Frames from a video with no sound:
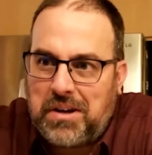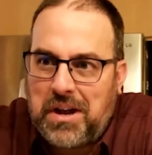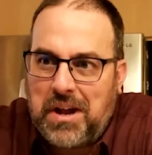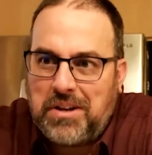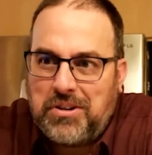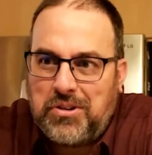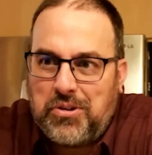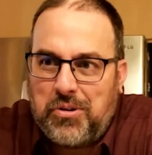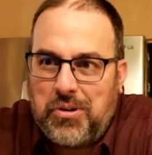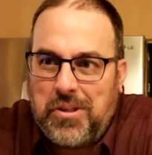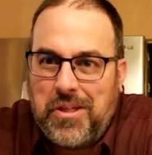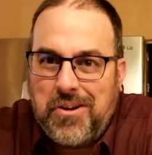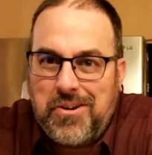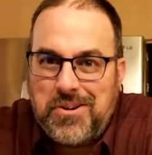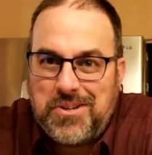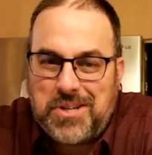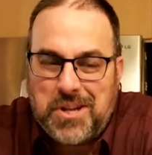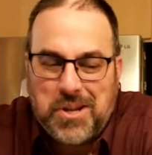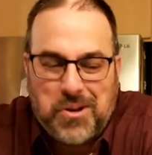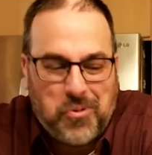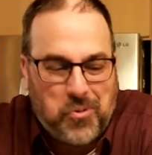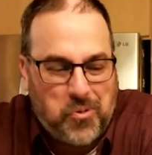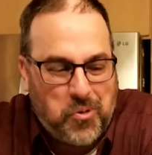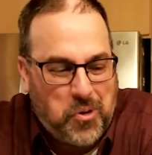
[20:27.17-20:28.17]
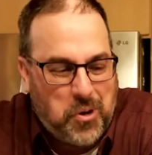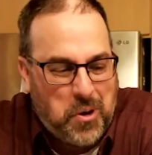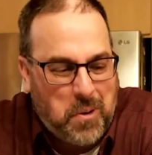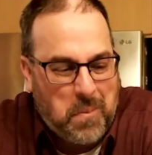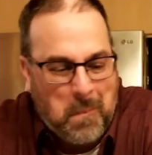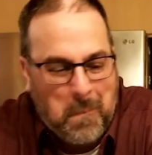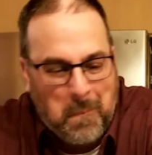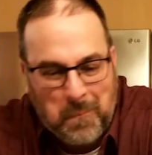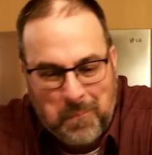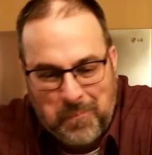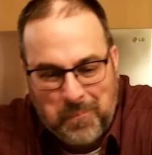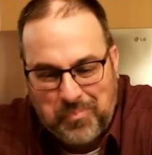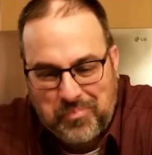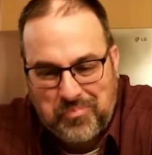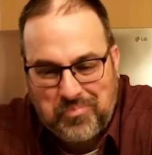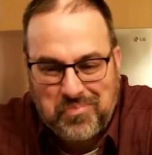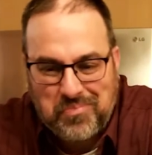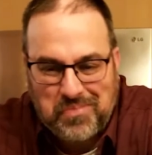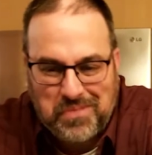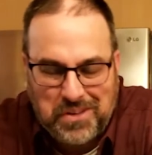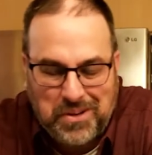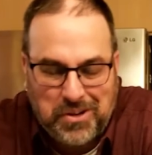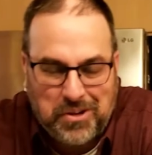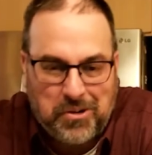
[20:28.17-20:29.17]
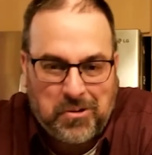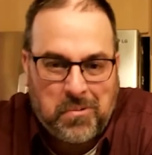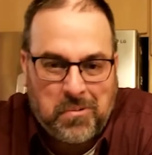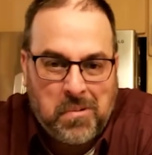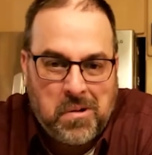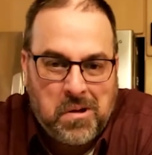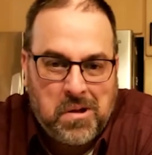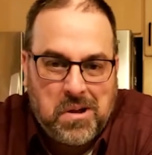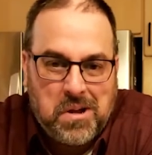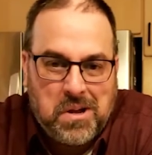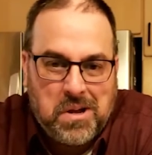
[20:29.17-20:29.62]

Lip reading: kind of goes in order, you know.